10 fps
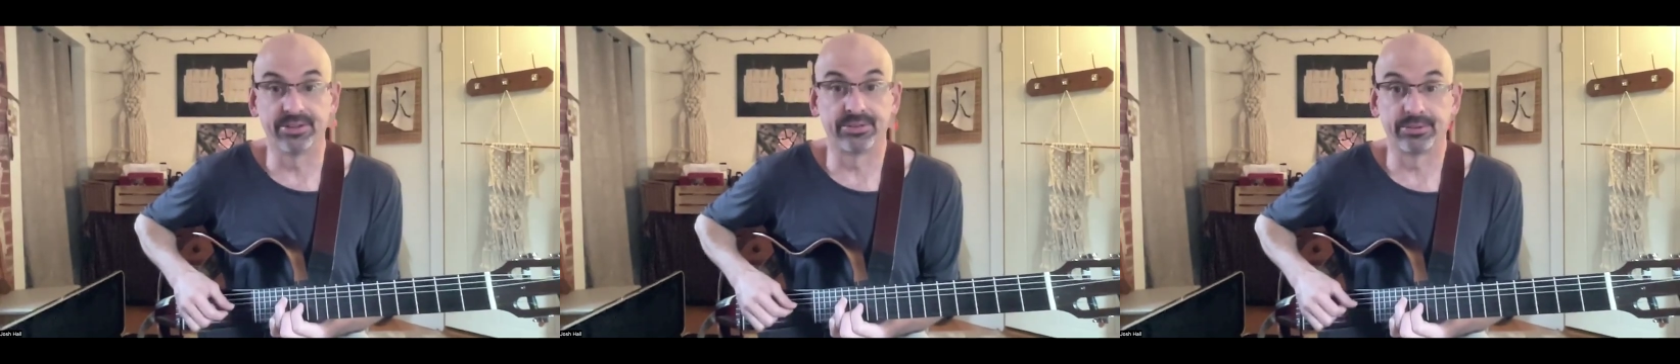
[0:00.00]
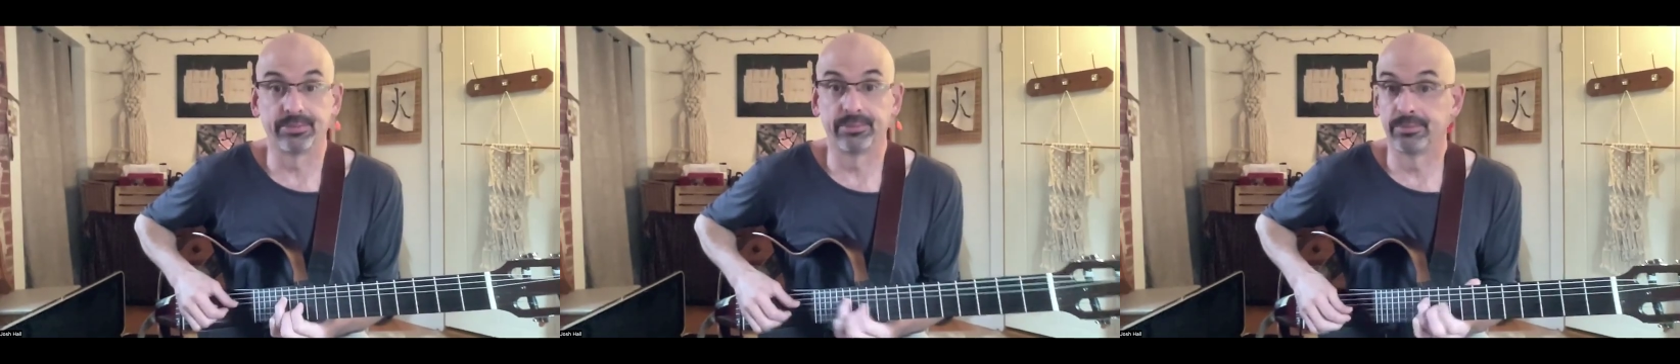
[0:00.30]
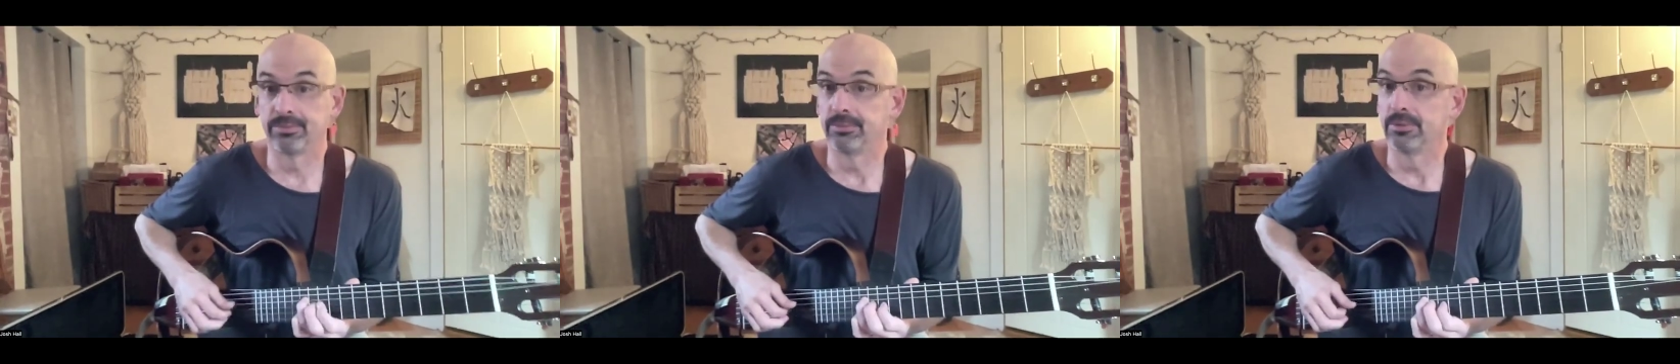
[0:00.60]

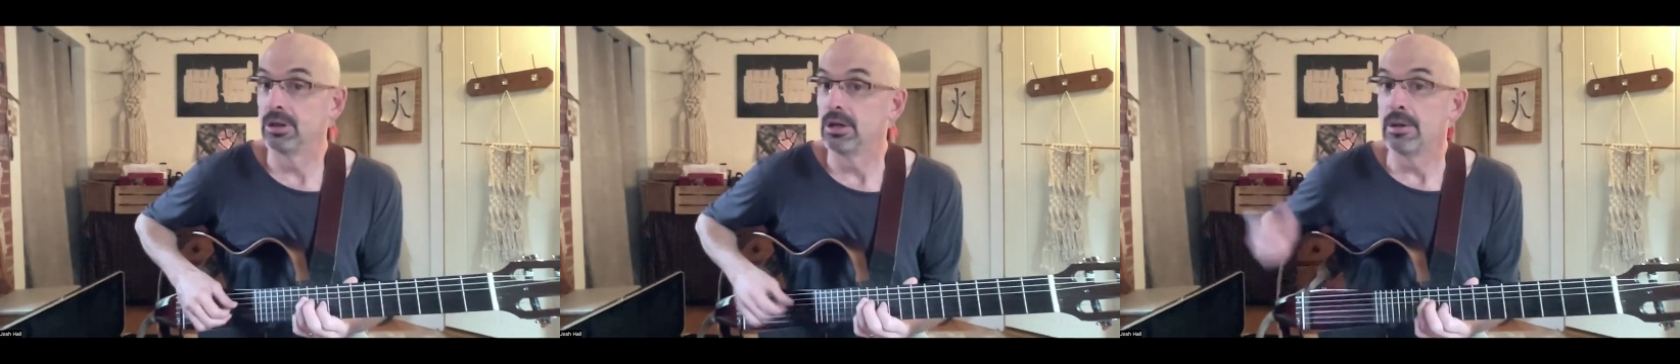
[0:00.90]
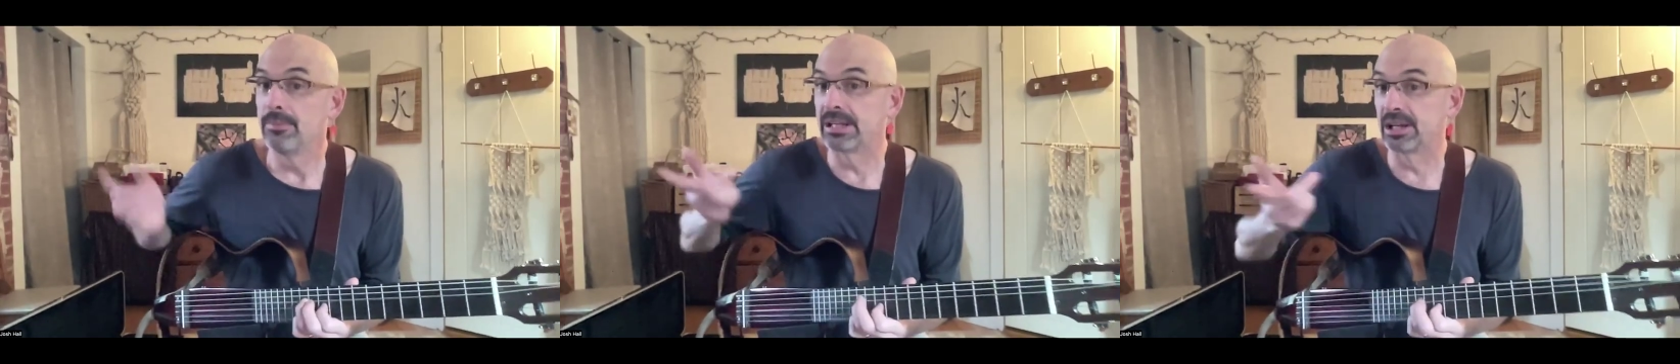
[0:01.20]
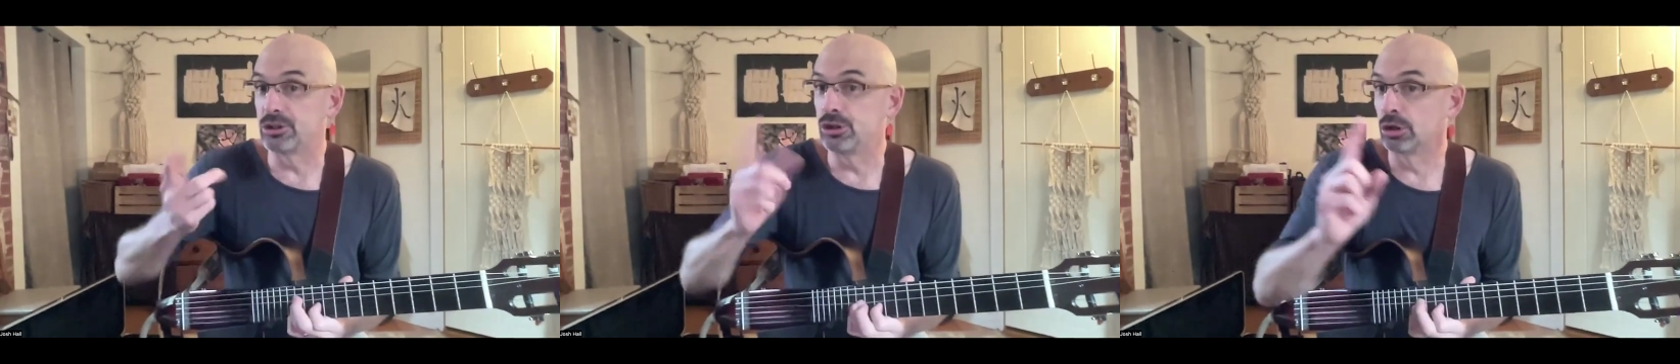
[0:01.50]
is,
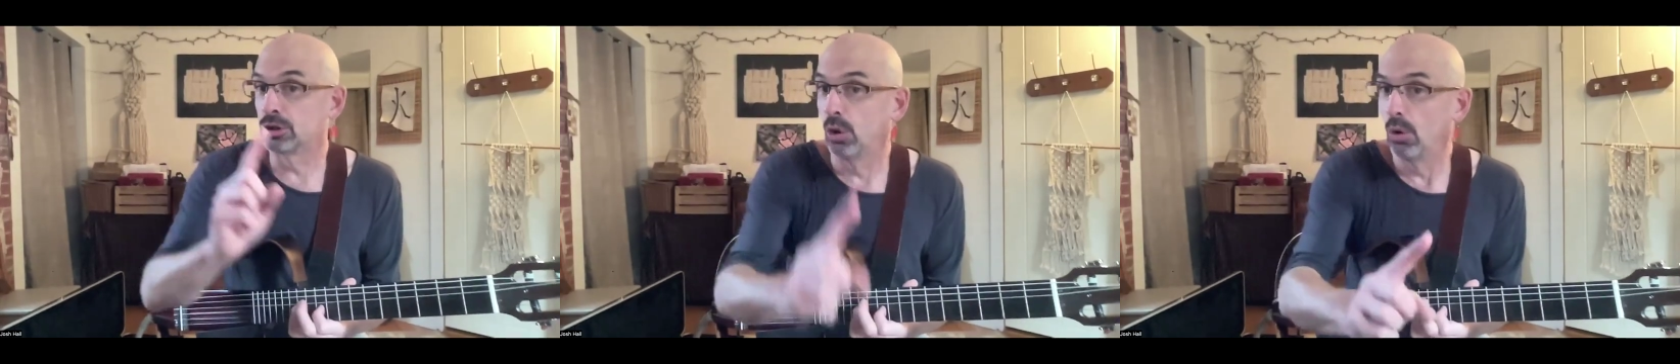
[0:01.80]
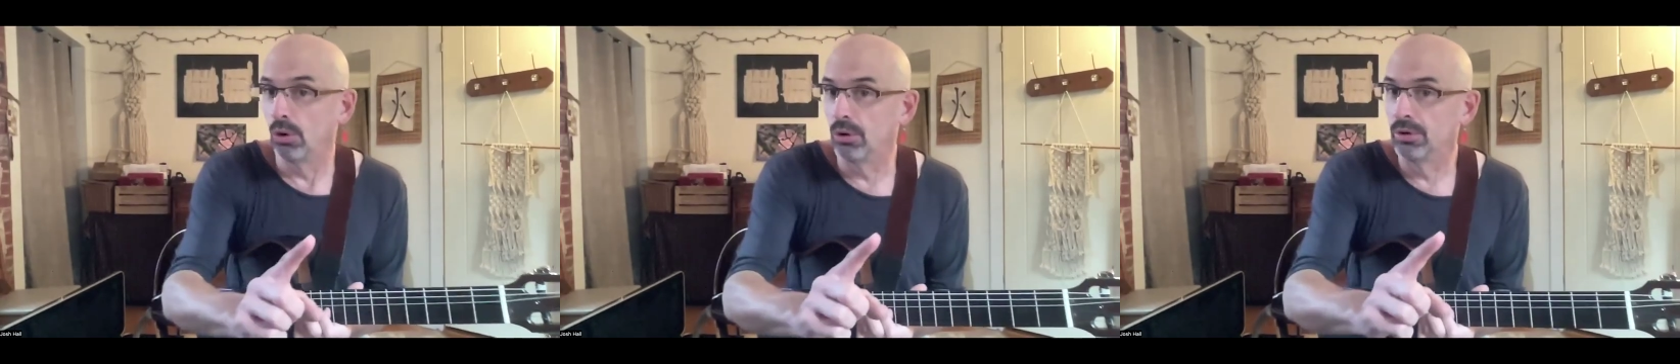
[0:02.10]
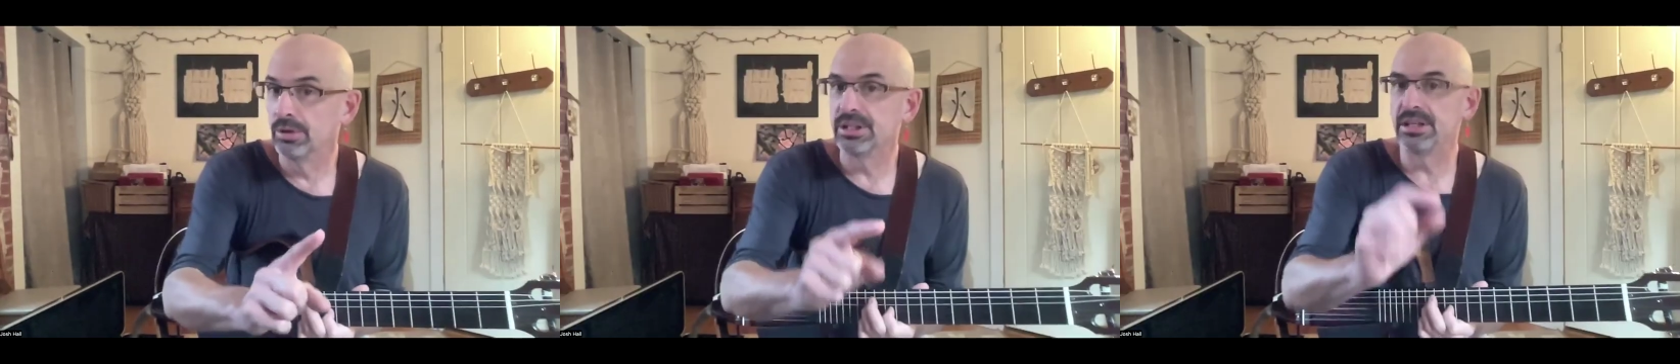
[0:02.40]
because your
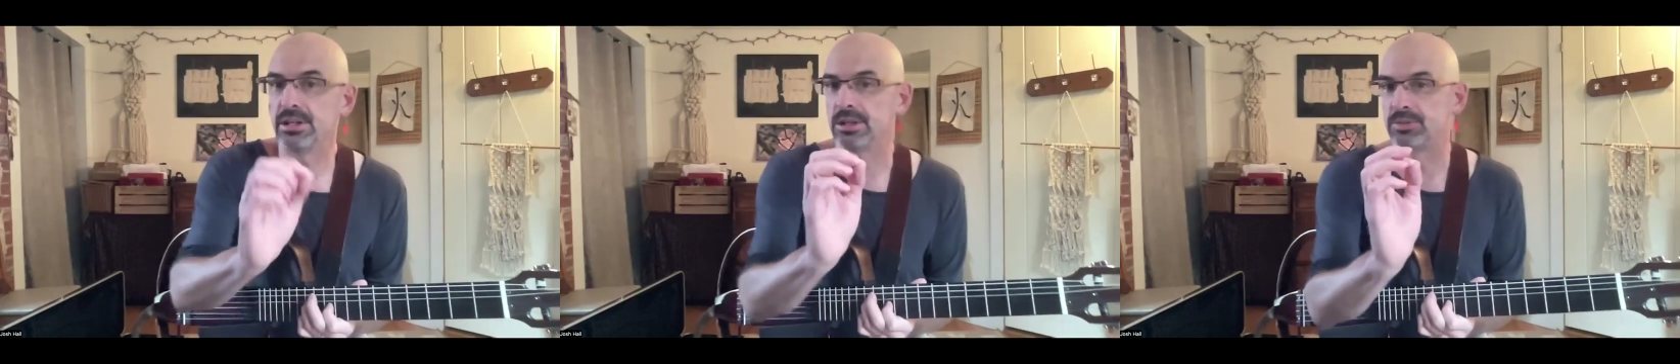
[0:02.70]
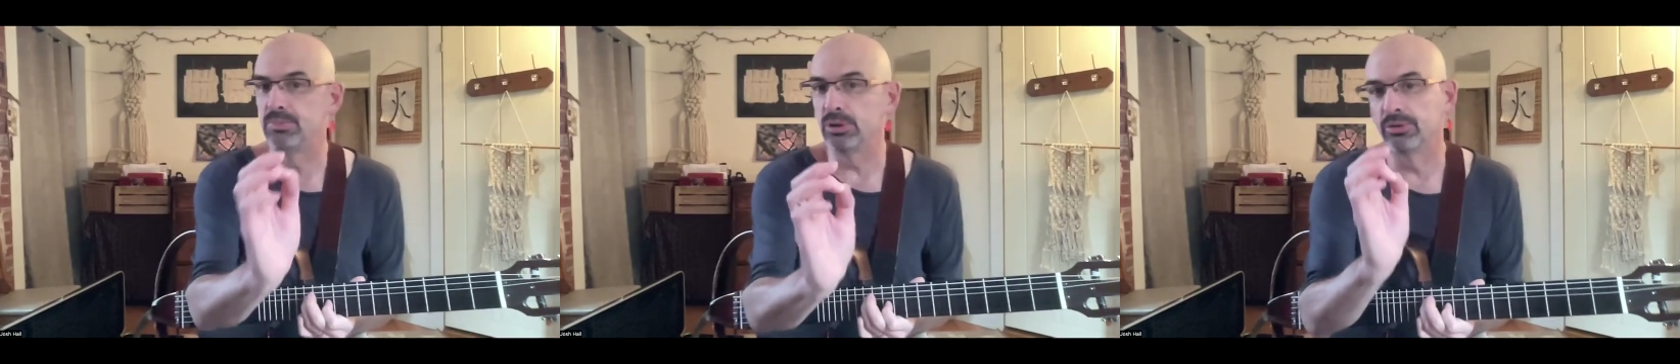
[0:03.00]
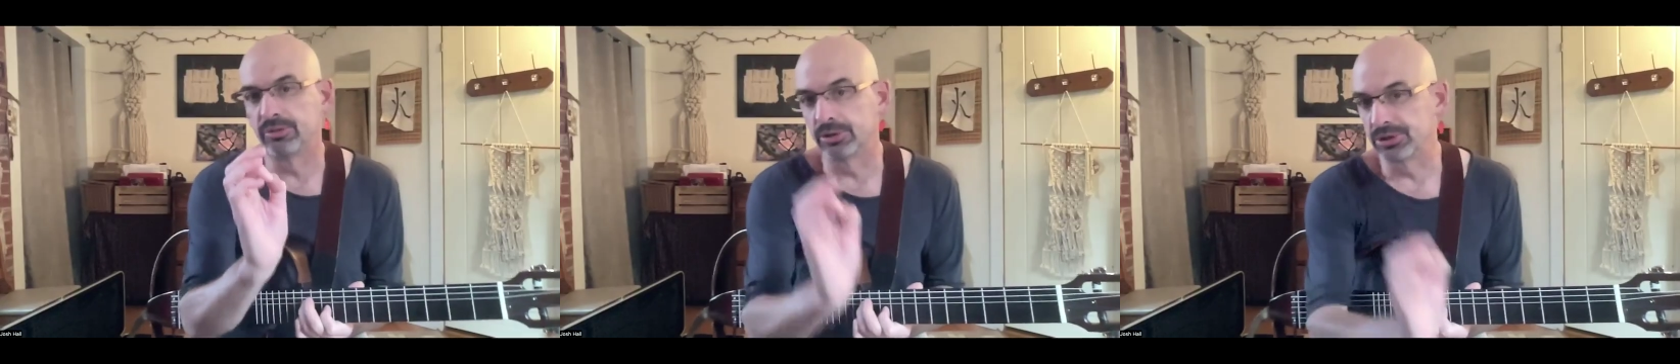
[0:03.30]
goal is
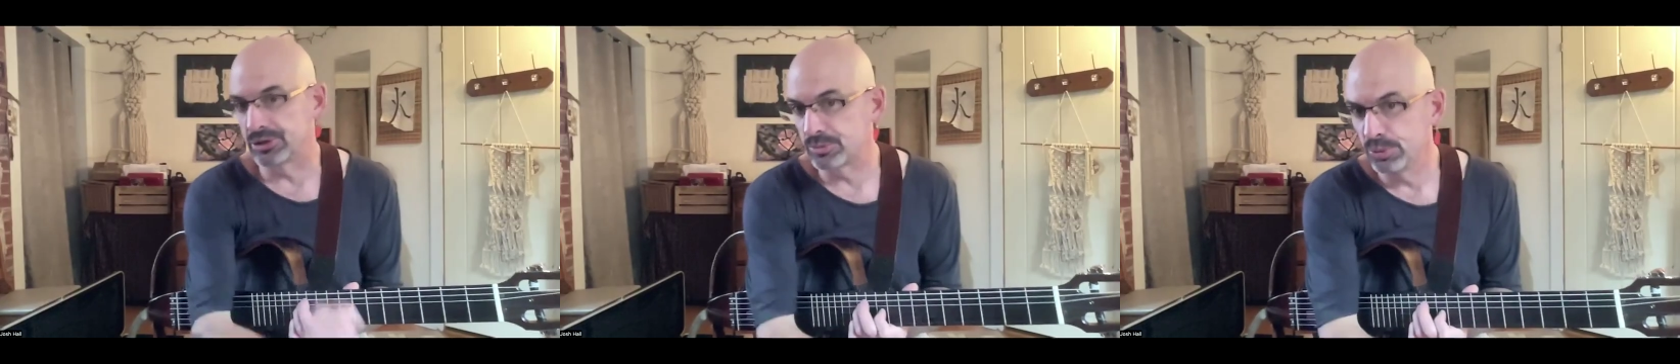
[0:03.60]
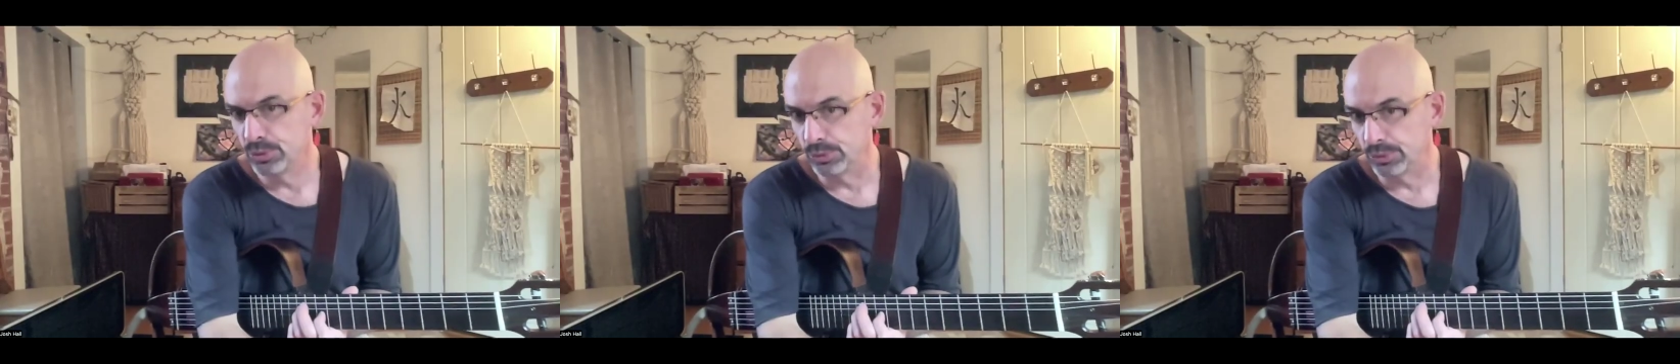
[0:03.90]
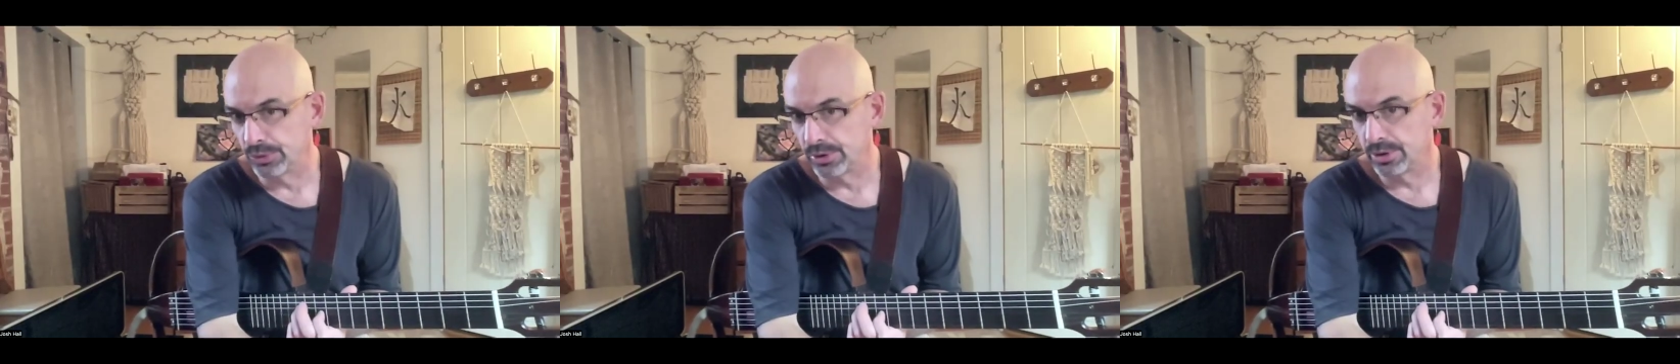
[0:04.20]
beautiful and
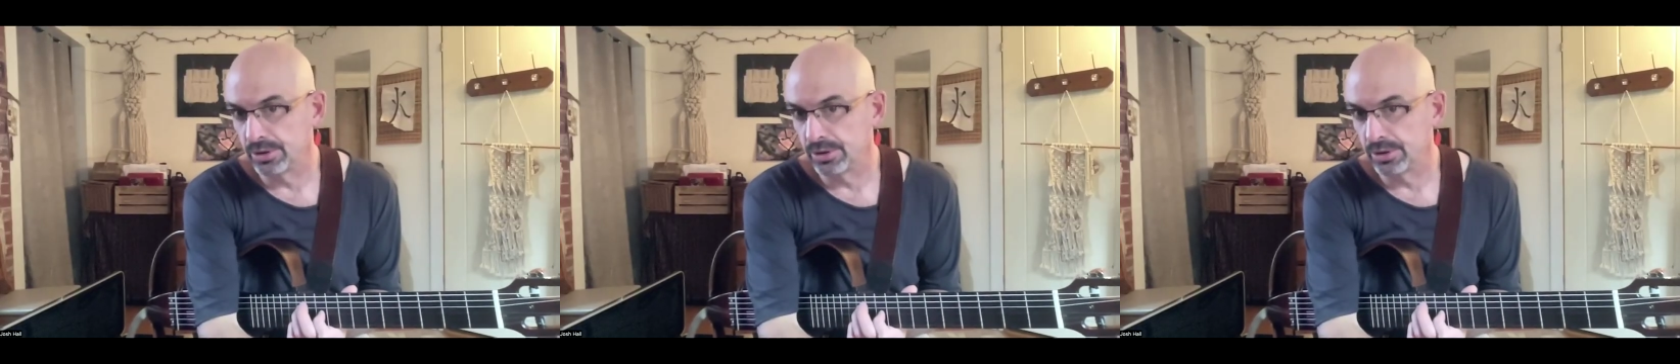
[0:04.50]
smooth,